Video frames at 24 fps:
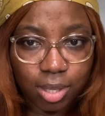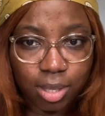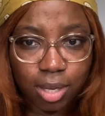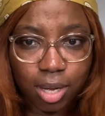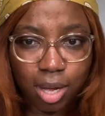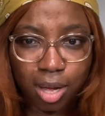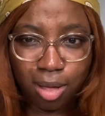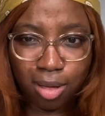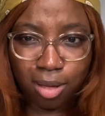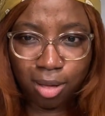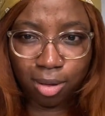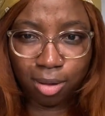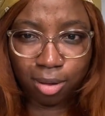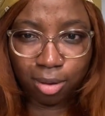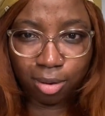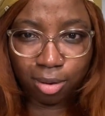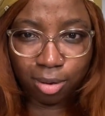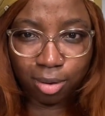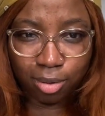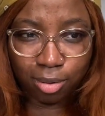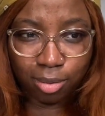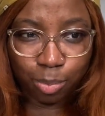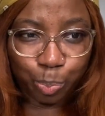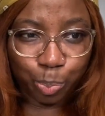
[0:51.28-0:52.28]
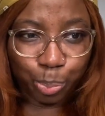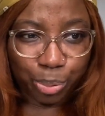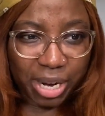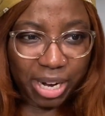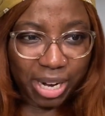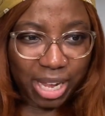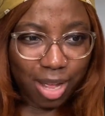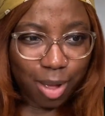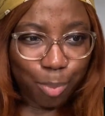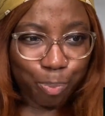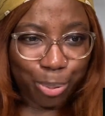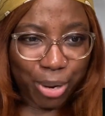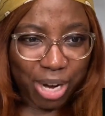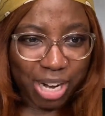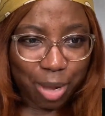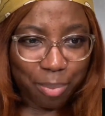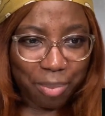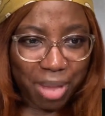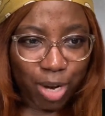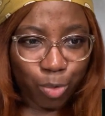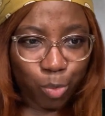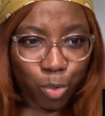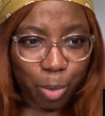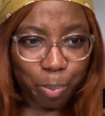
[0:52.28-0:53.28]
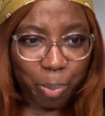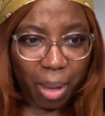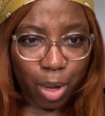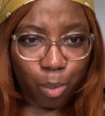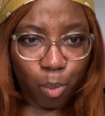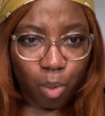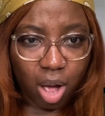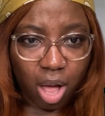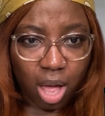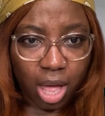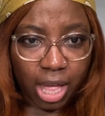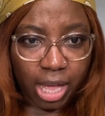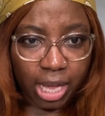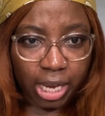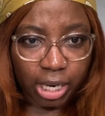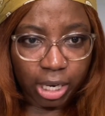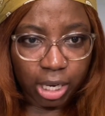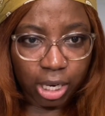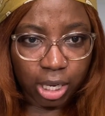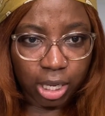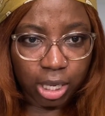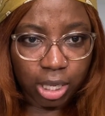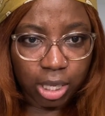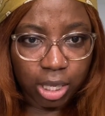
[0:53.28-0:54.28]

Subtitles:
Oh, bring them in one by one.